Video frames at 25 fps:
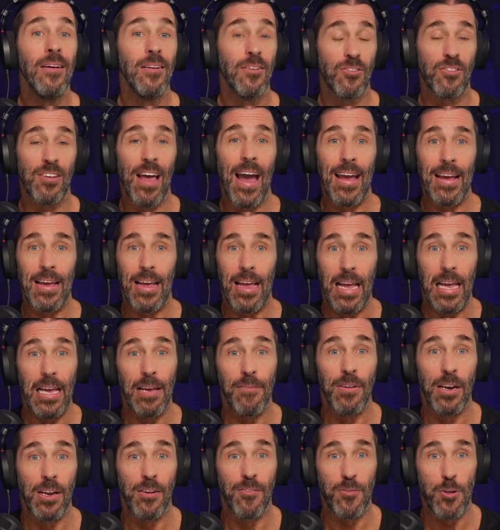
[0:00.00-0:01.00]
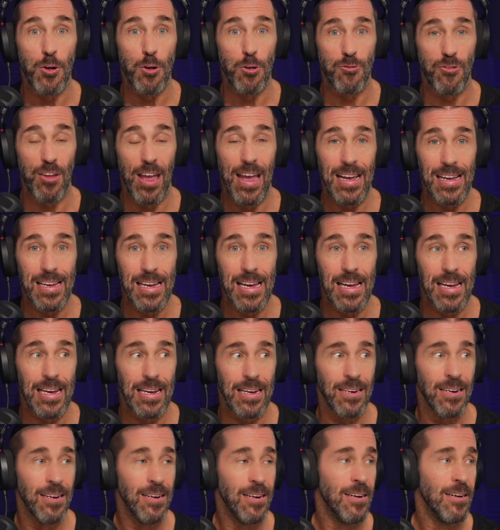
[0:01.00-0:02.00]
say even if you're
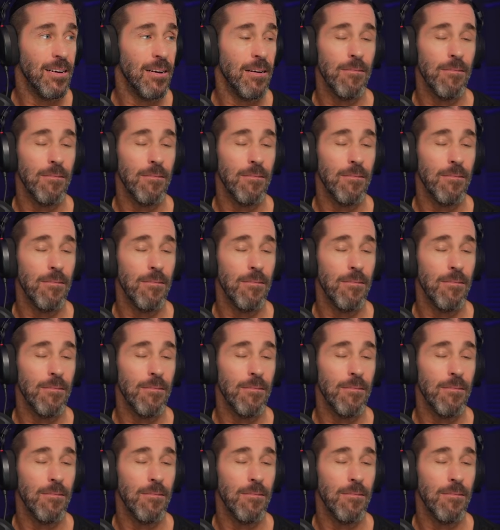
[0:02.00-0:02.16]
taking